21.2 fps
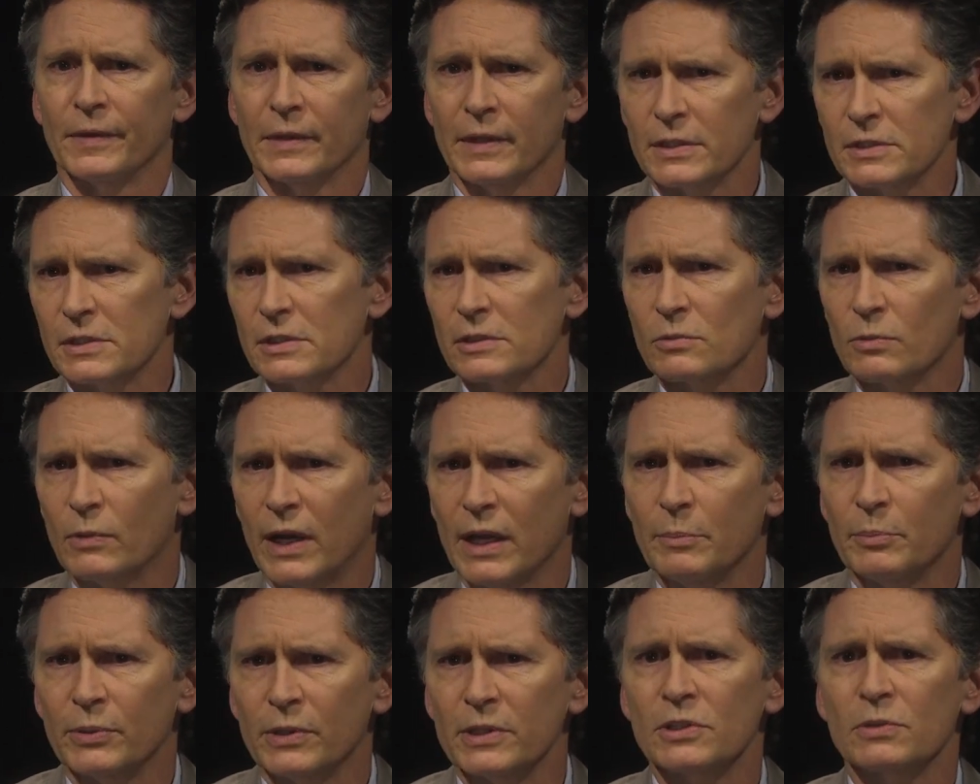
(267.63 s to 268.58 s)
This is
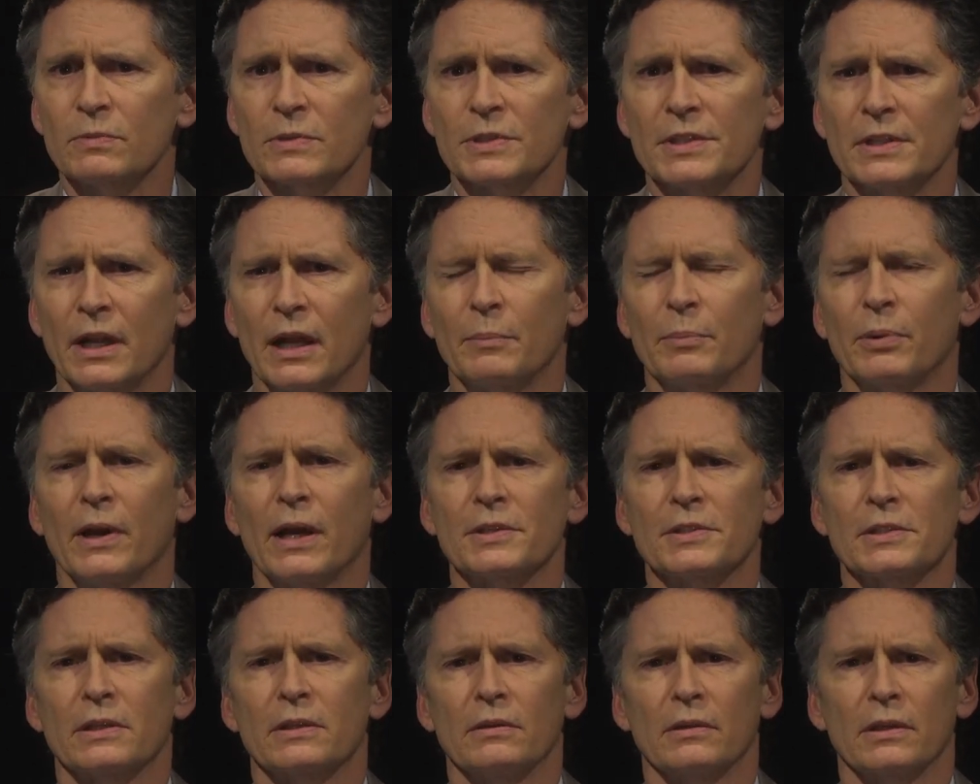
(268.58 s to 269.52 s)
why Bush was not
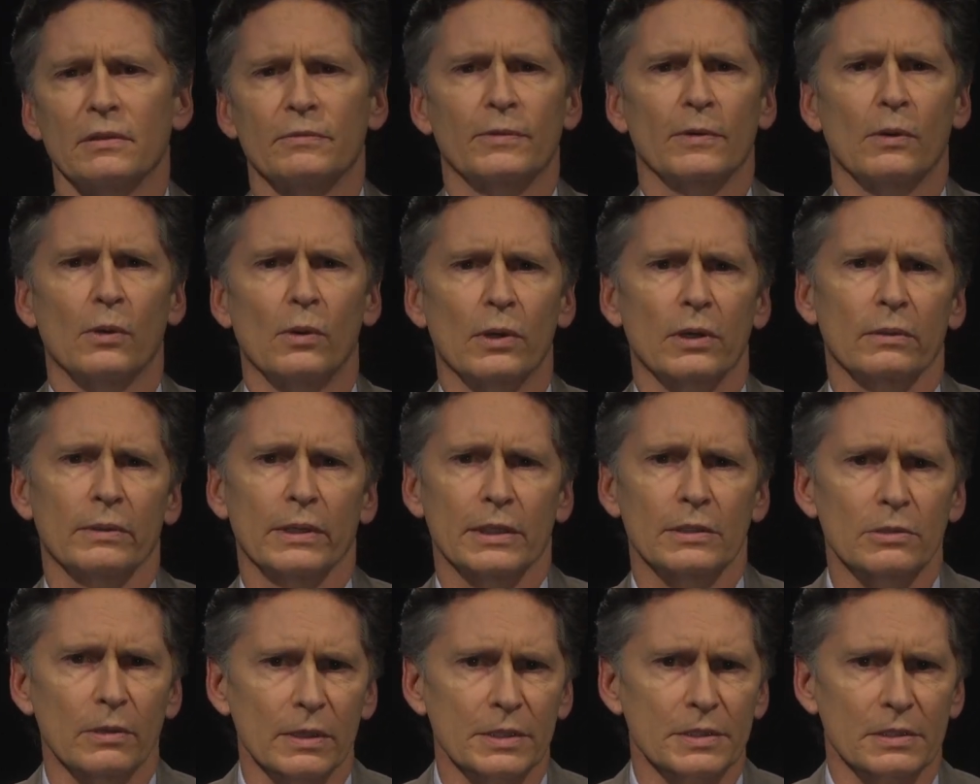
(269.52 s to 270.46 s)
prosecuted for
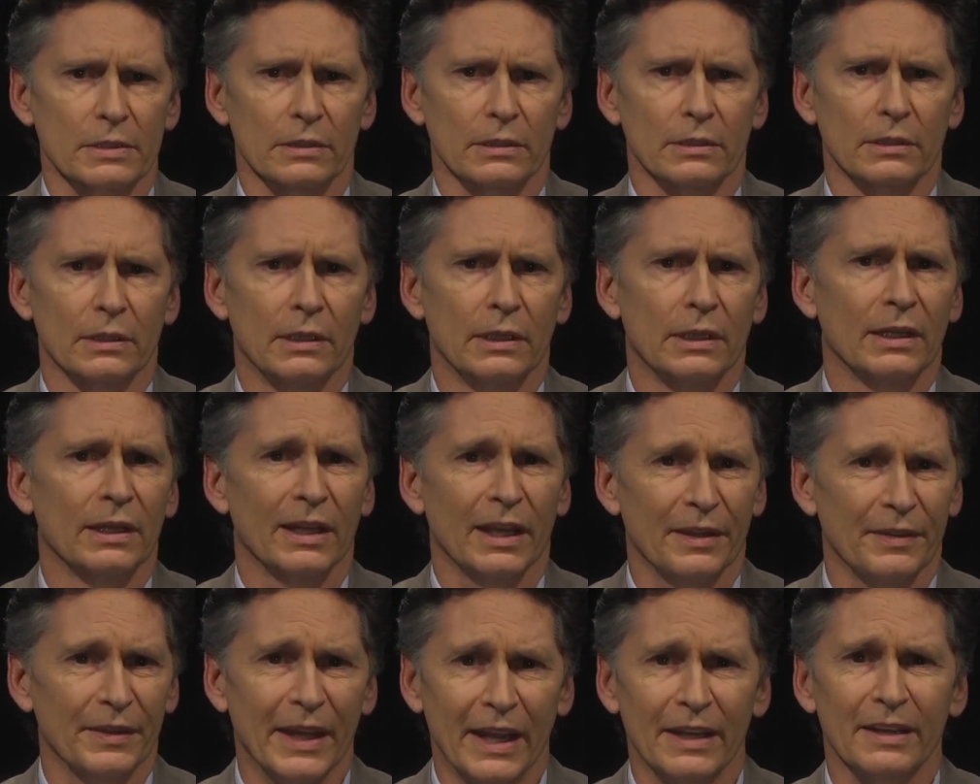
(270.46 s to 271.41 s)
ordering torture,
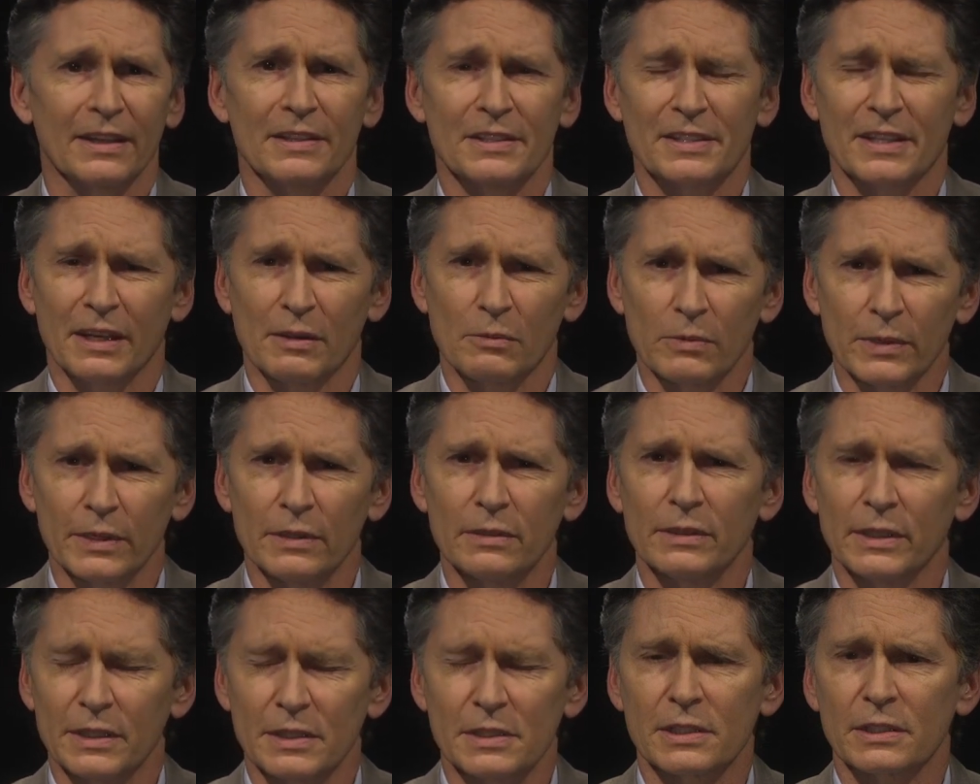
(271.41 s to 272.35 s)
and that is a
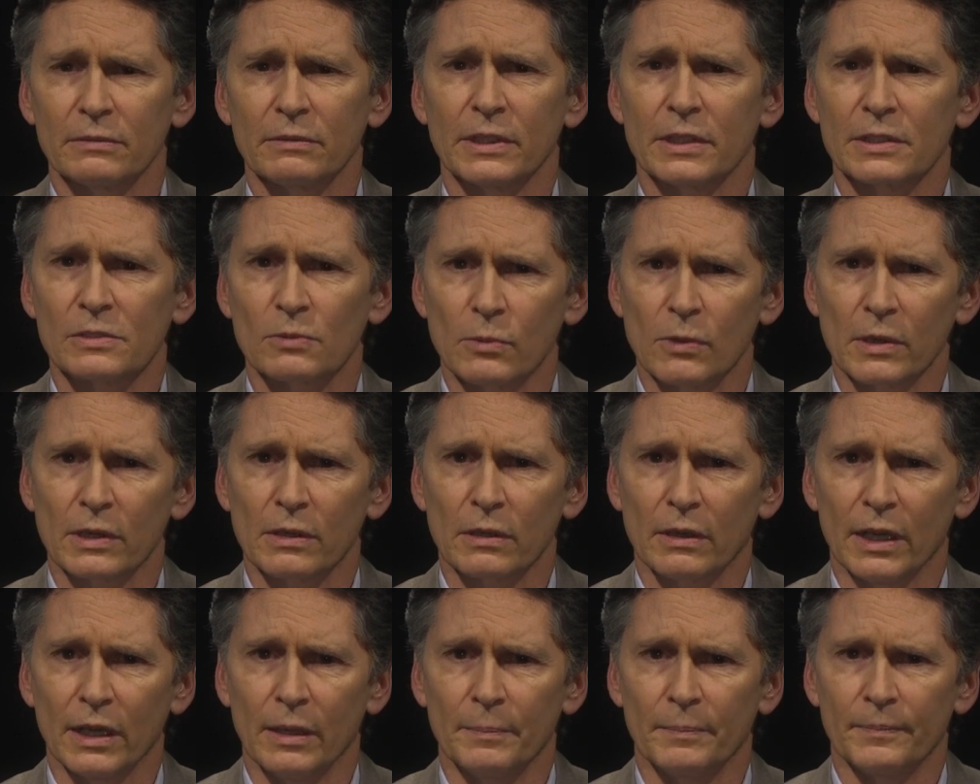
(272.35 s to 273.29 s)
real and serious war
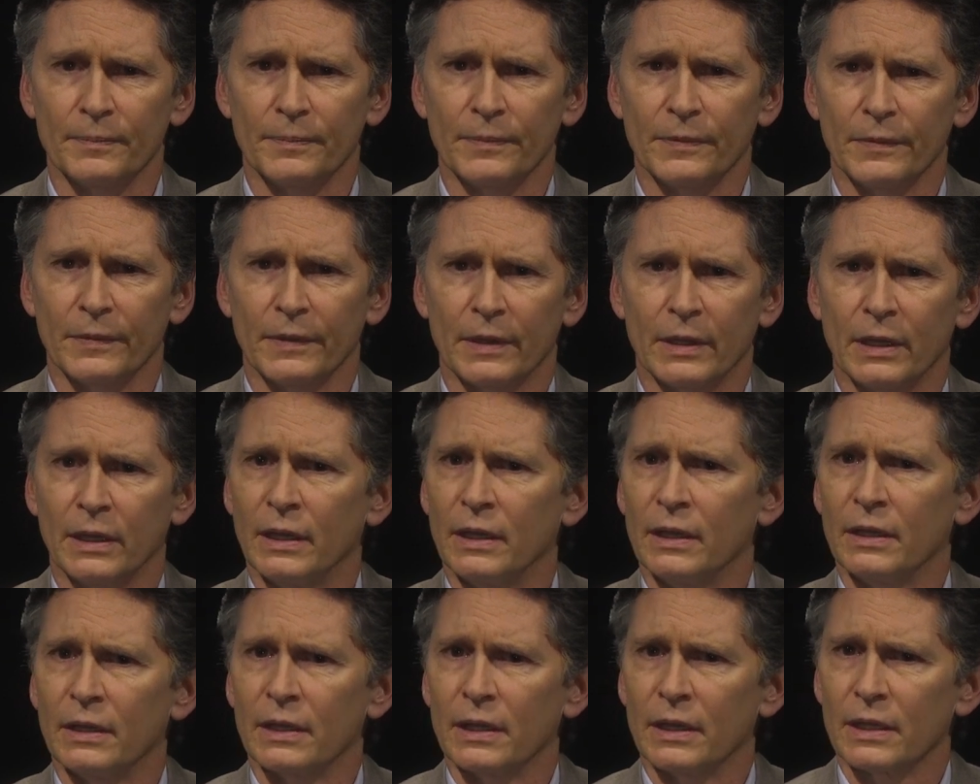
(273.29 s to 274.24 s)
crime.
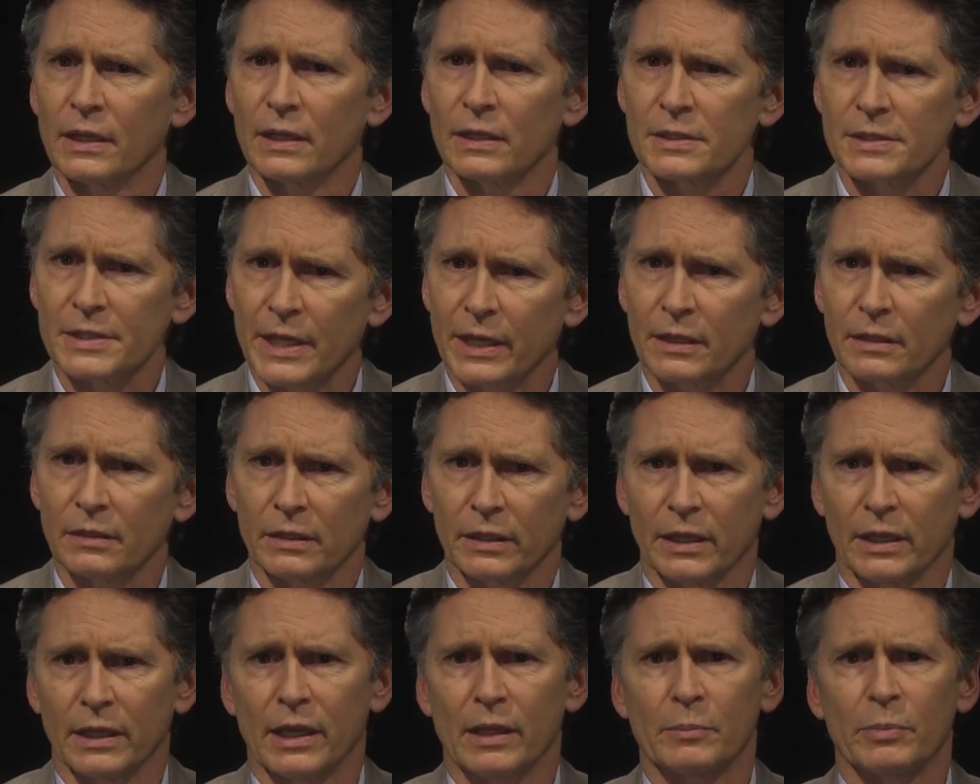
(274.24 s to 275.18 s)

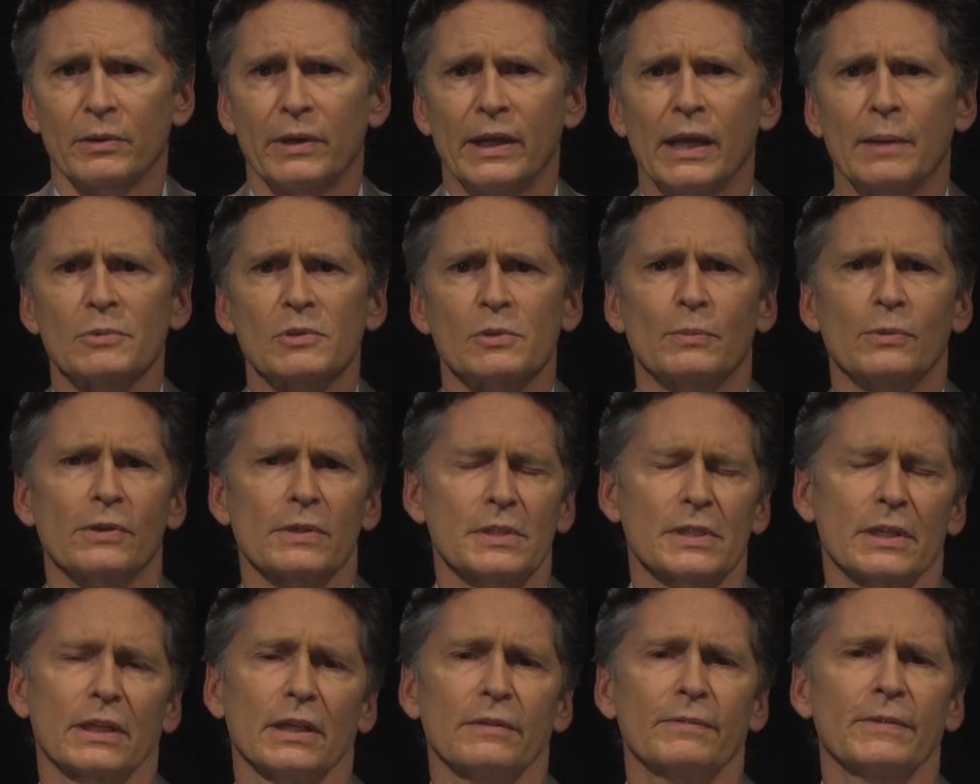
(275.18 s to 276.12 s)
Secondly, and perhaps more
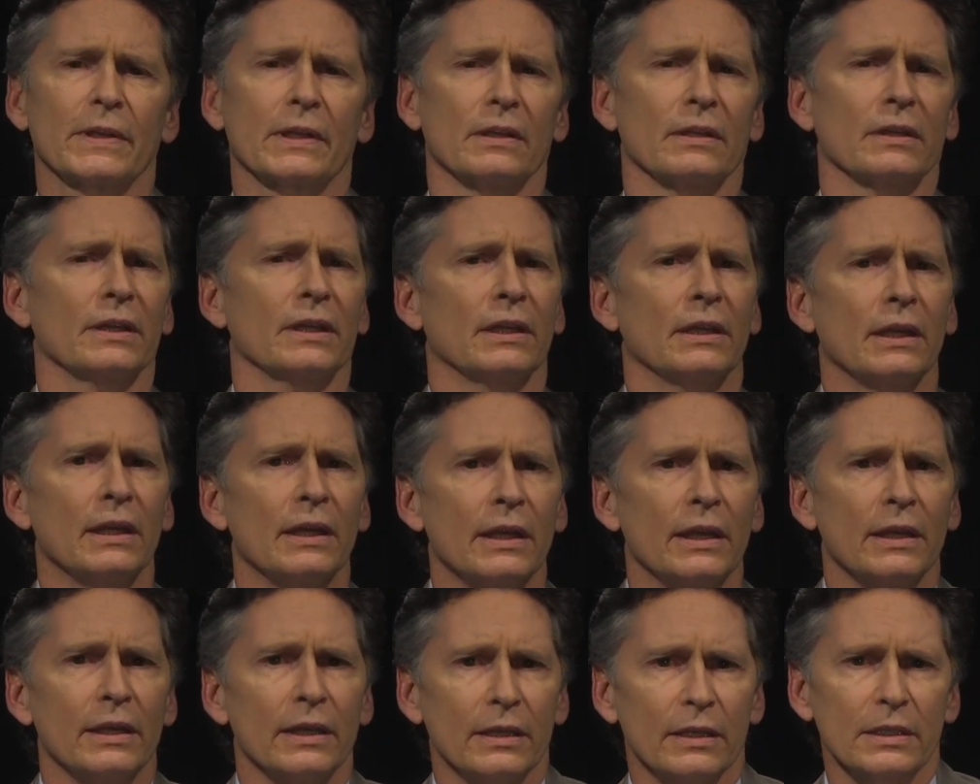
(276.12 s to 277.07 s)
significantly,
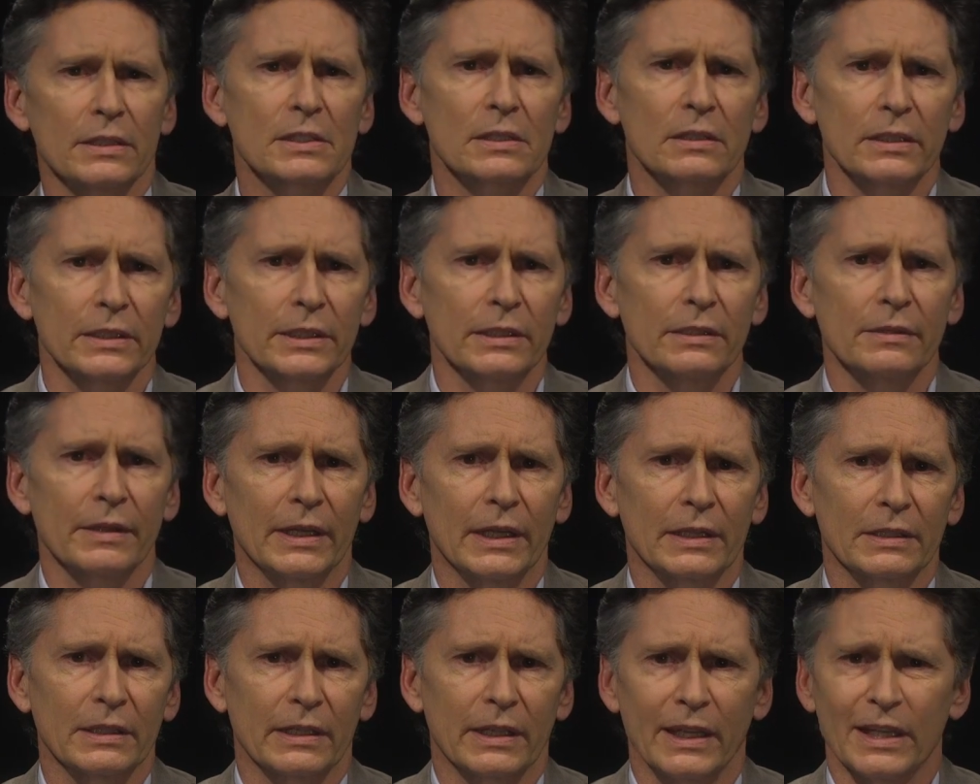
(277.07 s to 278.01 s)
it is clear
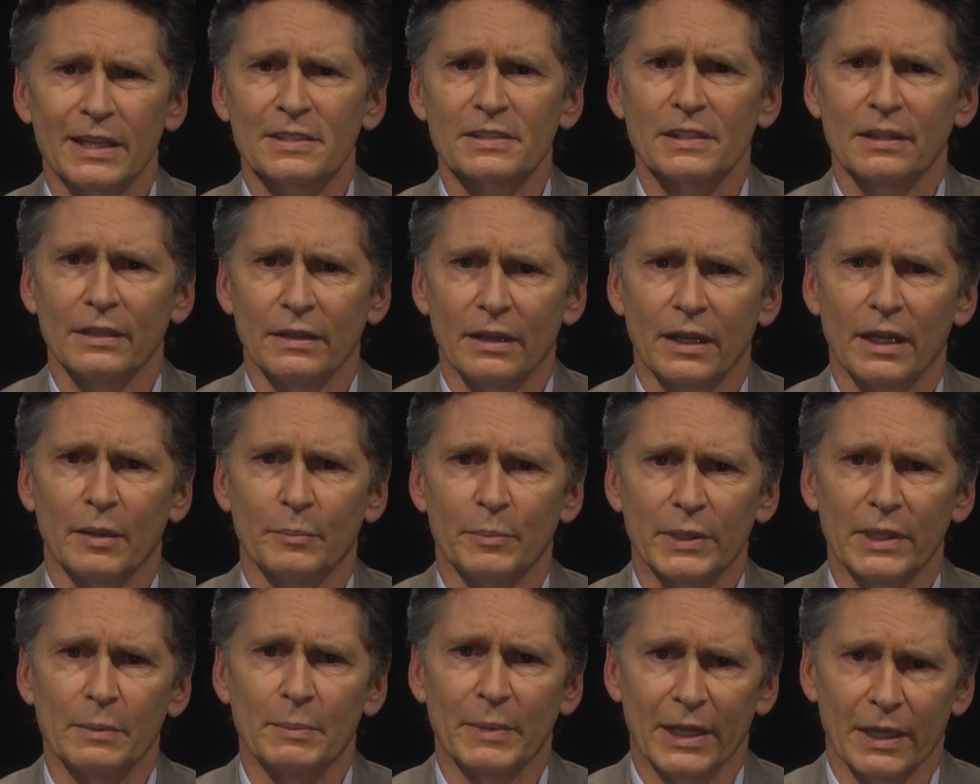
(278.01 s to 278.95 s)
that the case cannot
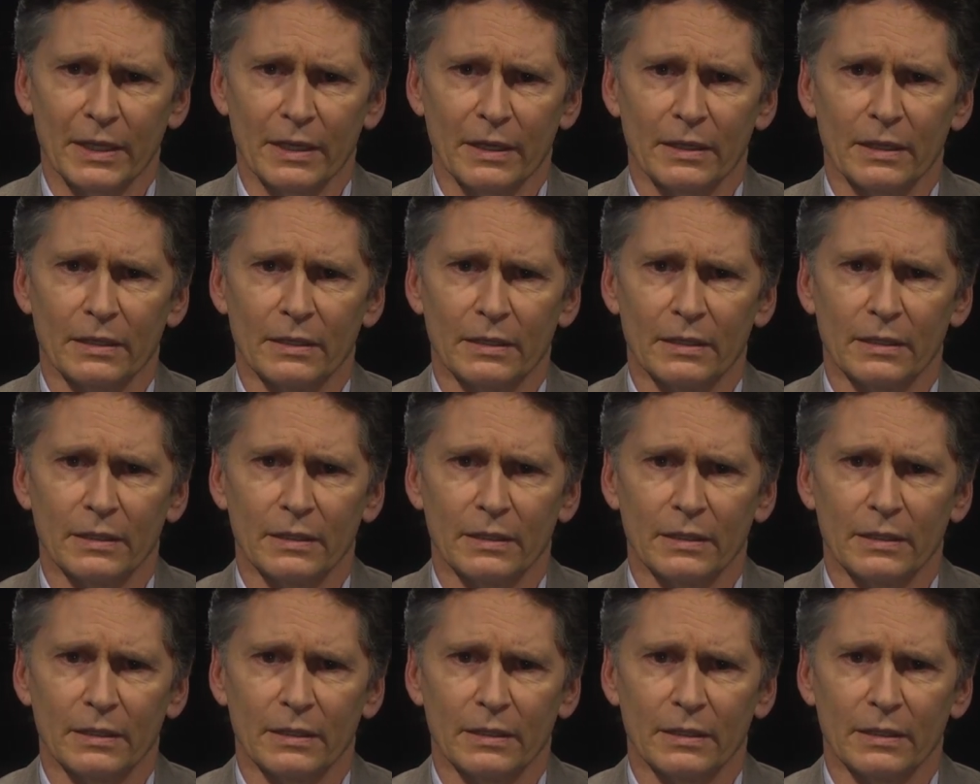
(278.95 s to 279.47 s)
be made.